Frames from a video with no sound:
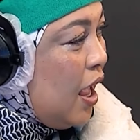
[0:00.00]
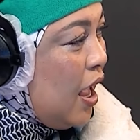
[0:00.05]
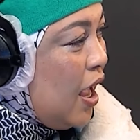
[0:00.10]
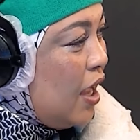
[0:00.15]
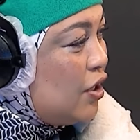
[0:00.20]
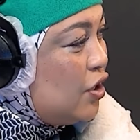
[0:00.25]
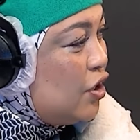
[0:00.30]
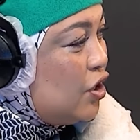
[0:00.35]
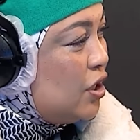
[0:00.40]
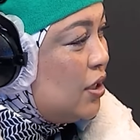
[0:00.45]

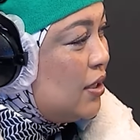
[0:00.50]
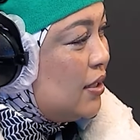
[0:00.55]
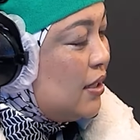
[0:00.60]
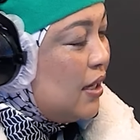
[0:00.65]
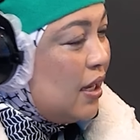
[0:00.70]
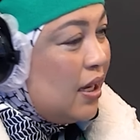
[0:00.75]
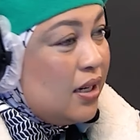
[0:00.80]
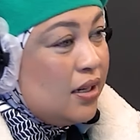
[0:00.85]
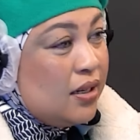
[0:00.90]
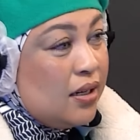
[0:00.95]
And she
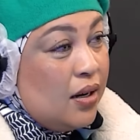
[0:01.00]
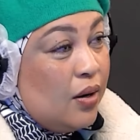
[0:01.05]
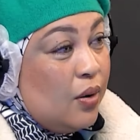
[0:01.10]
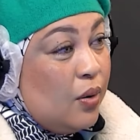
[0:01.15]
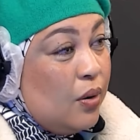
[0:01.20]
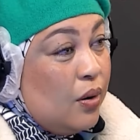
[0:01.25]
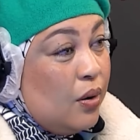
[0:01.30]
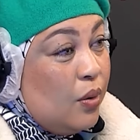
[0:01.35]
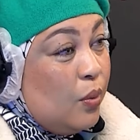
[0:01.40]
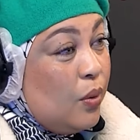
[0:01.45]
said,
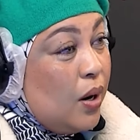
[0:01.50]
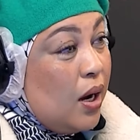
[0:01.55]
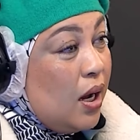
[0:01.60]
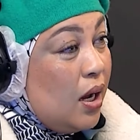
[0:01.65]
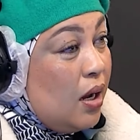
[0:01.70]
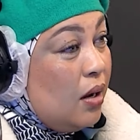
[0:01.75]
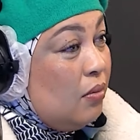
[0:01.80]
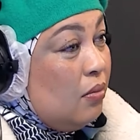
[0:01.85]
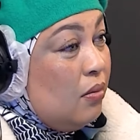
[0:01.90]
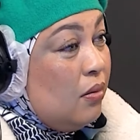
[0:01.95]

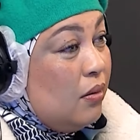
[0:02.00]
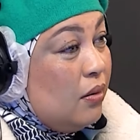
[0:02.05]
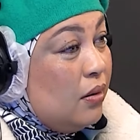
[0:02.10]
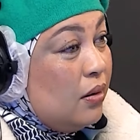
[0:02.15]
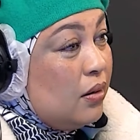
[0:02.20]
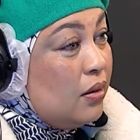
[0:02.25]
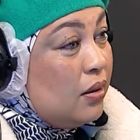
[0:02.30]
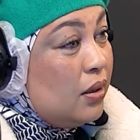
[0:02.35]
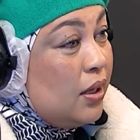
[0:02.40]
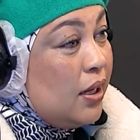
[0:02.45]
wow,
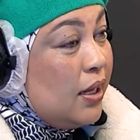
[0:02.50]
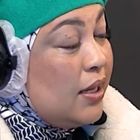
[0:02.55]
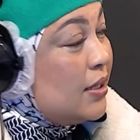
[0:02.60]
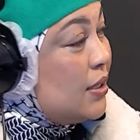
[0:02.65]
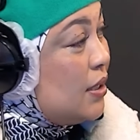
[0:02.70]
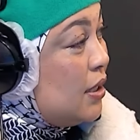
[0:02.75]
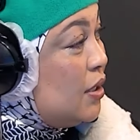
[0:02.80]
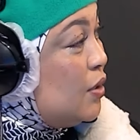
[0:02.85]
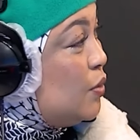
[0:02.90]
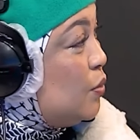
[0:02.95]

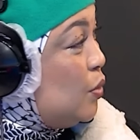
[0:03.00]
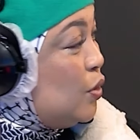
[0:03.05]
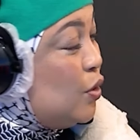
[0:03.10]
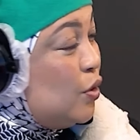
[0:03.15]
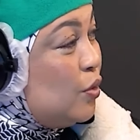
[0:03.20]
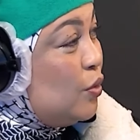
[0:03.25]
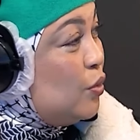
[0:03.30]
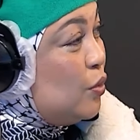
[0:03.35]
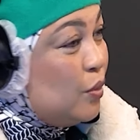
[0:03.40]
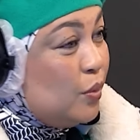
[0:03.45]
is this
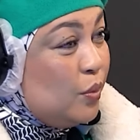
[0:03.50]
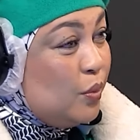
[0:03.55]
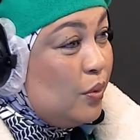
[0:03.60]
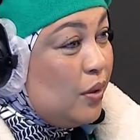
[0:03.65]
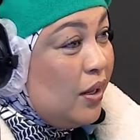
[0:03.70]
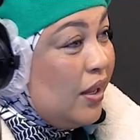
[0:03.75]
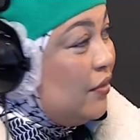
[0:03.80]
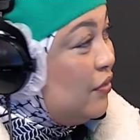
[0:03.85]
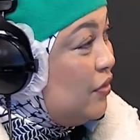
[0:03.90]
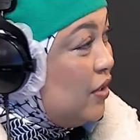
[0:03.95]
what you do
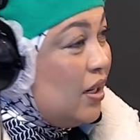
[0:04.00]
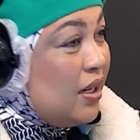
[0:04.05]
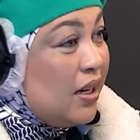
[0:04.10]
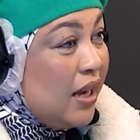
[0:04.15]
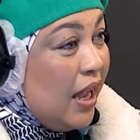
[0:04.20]
every